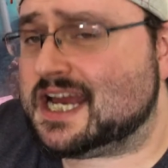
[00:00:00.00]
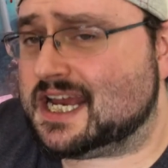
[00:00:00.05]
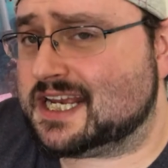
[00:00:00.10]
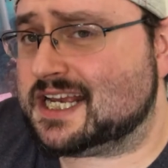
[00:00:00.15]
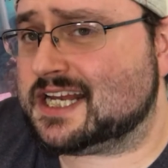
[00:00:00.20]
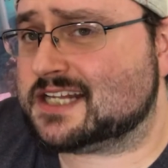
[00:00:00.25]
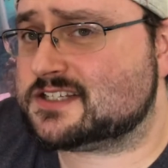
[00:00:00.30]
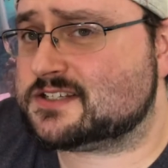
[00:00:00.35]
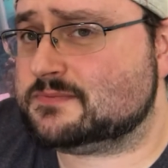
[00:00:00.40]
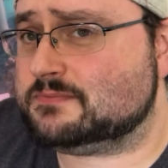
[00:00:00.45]
I
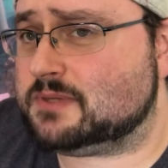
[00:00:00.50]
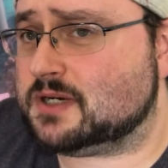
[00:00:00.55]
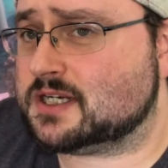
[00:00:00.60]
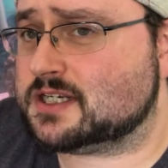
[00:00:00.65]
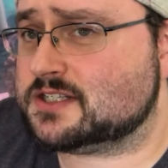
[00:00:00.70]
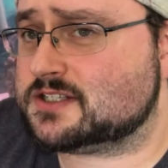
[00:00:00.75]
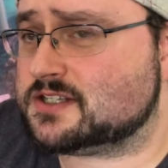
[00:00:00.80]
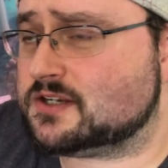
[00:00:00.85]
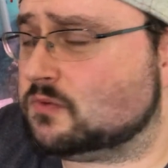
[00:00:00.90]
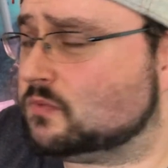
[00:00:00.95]
got some
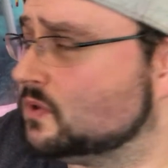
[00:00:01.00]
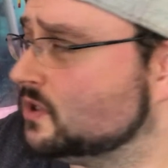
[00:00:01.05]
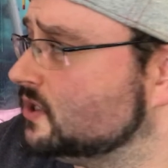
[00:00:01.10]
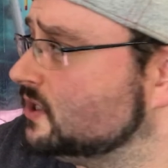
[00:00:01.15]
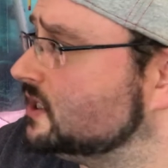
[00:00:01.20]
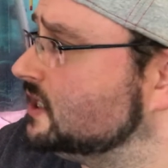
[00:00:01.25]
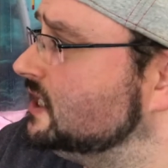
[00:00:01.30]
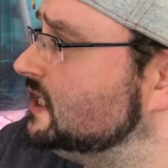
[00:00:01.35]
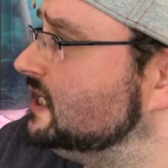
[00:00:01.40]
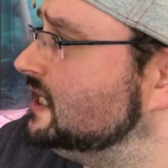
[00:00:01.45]
buckets at
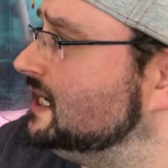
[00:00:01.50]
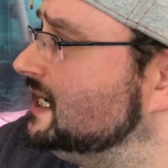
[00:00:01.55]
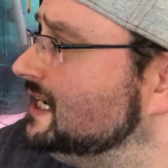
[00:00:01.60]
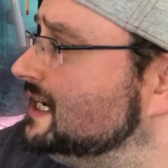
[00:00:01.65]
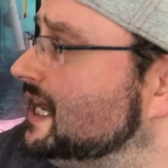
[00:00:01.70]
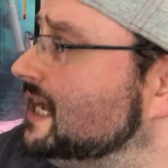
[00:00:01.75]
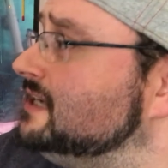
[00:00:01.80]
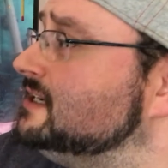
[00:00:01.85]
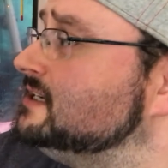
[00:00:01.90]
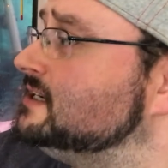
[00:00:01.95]
work,
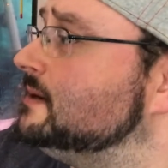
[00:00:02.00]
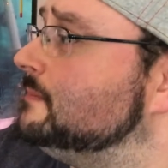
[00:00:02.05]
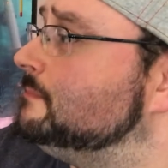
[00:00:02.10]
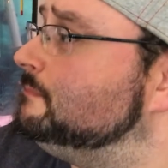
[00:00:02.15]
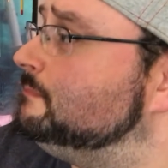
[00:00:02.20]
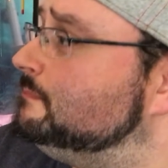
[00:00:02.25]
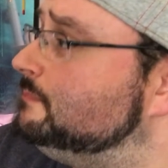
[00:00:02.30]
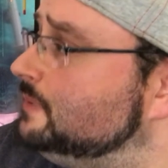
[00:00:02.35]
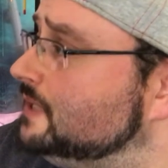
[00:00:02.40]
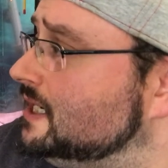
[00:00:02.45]
and I did a
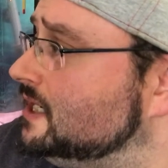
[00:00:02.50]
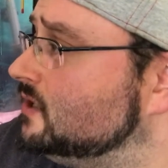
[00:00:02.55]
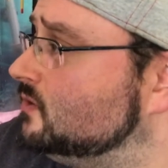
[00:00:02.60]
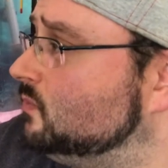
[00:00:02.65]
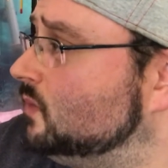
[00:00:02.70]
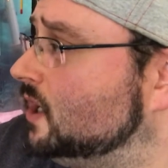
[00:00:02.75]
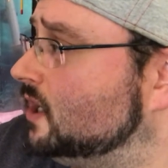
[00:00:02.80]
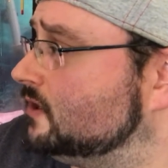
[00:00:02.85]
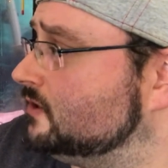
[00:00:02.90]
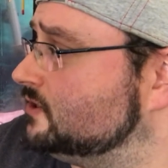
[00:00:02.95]
big
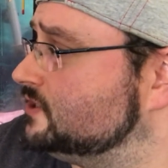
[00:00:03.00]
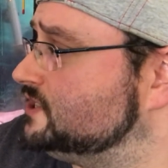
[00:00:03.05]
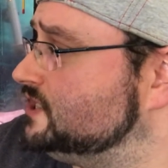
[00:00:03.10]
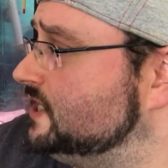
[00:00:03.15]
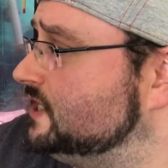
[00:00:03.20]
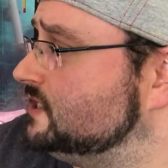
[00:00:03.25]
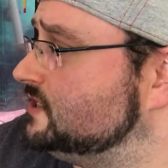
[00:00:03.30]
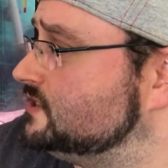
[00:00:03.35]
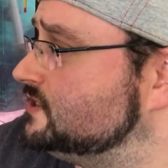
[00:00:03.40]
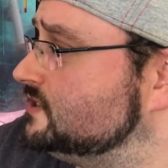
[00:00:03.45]
water
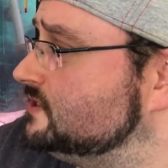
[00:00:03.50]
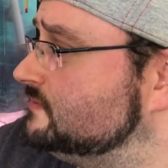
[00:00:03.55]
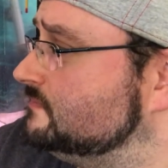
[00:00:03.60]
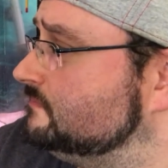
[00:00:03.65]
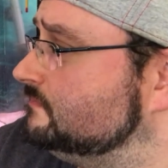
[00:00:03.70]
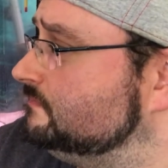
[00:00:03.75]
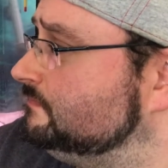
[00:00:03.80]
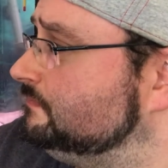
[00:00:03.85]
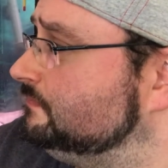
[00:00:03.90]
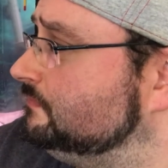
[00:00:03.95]
change.
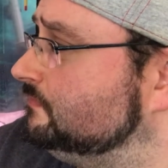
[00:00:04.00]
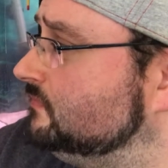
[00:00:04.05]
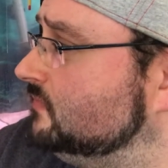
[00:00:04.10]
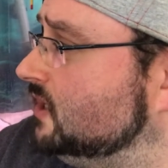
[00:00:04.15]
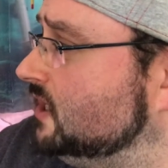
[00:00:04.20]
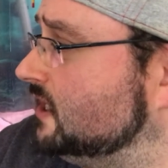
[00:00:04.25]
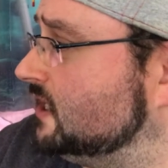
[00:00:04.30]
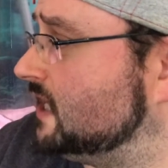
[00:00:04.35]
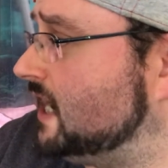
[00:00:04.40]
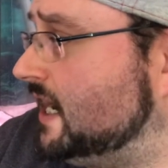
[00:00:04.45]

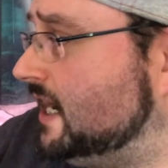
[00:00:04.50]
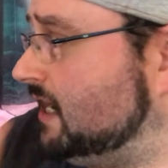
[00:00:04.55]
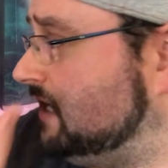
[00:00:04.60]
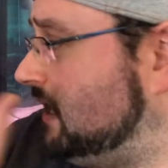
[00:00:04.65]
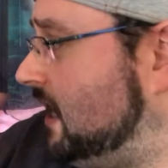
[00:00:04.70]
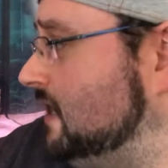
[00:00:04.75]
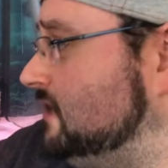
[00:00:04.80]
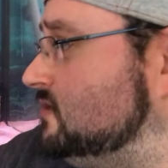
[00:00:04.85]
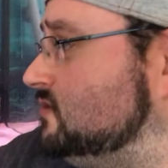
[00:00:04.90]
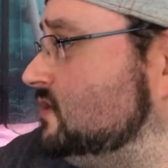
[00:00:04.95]

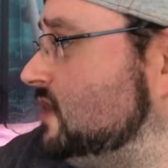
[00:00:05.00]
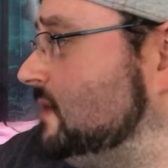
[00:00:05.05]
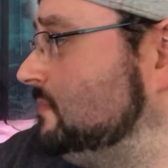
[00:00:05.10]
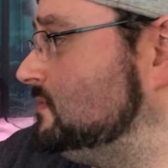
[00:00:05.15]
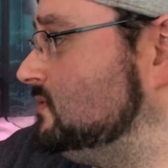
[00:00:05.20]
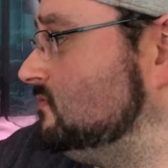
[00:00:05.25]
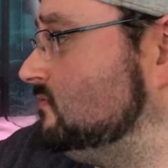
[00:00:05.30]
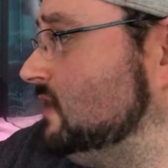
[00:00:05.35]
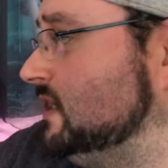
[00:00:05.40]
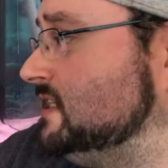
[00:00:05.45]
I
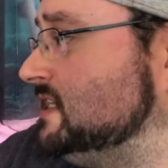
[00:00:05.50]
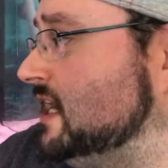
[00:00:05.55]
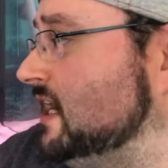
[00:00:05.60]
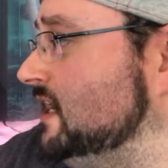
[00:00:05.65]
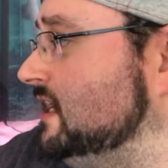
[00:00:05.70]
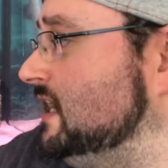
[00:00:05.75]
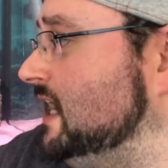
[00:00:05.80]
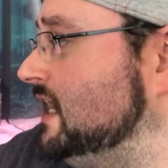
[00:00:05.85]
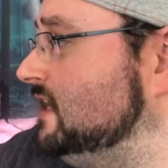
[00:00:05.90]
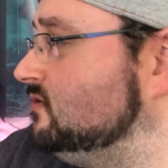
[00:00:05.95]
dropped it right
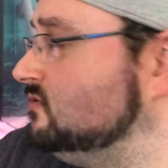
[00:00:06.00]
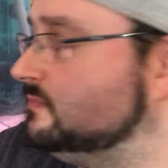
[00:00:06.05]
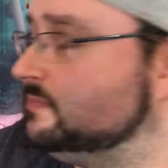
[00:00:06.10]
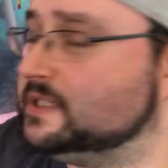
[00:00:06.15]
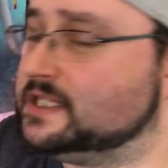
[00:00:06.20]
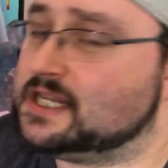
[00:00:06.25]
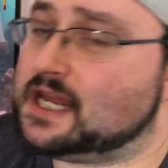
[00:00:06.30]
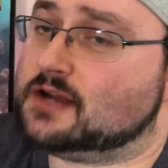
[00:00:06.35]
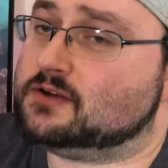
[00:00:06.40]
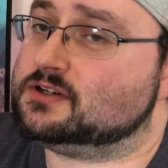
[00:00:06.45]
down. It had to have
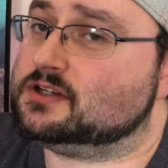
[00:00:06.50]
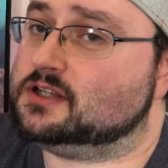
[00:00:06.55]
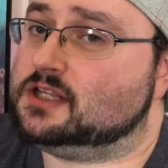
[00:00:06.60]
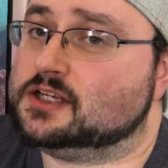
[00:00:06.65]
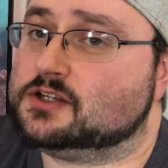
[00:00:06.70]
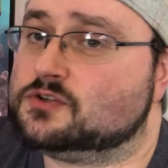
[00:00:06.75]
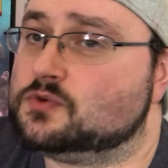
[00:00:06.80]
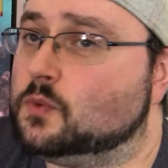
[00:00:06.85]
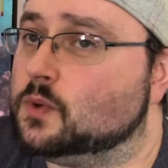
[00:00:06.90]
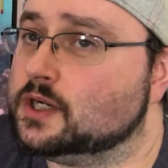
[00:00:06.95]
been down to
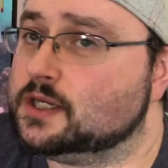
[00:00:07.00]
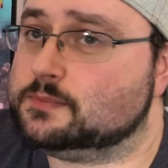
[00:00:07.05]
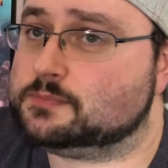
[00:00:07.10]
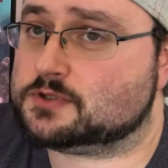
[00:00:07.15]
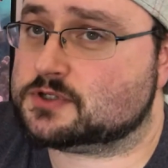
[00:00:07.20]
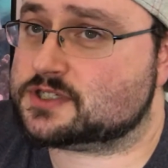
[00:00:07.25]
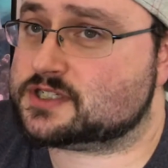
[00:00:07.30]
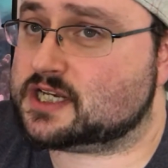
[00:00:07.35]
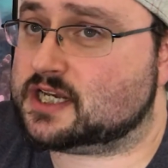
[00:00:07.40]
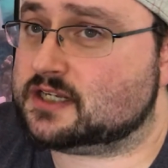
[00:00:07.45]

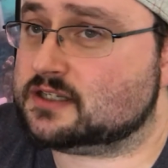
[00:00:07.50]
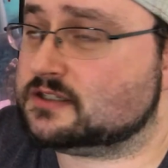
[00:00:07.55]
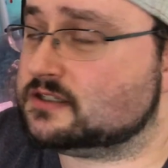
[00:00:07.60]
20%.